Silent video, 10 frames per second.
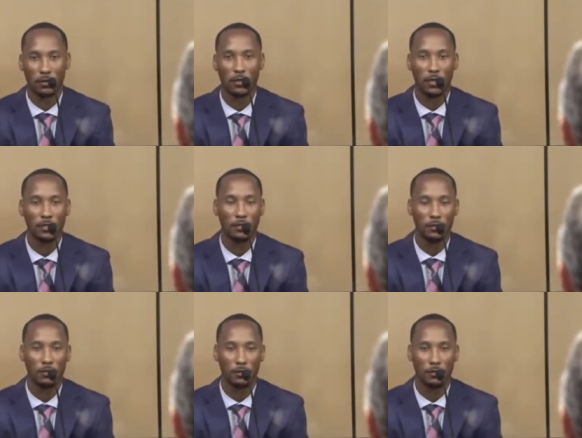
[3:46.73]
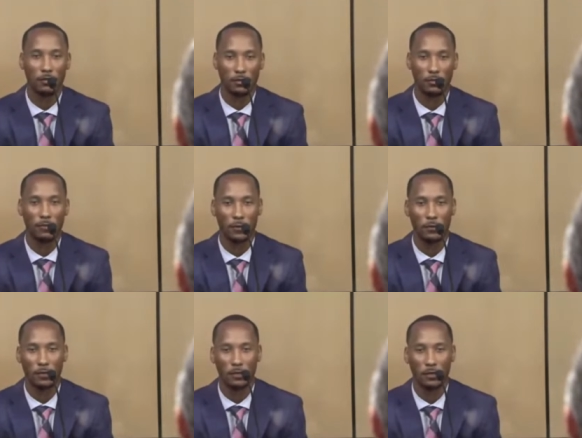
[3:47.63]
Yes, the phone
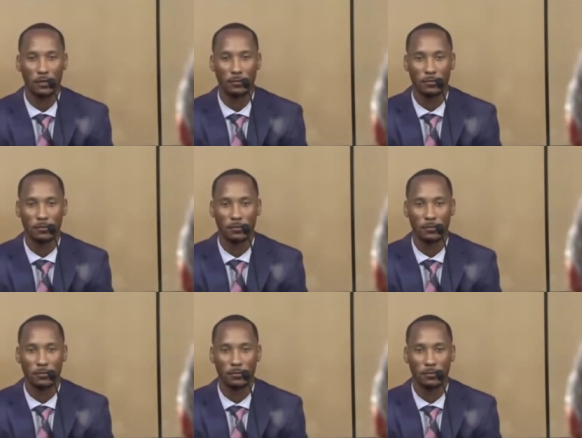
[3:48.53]
hung up.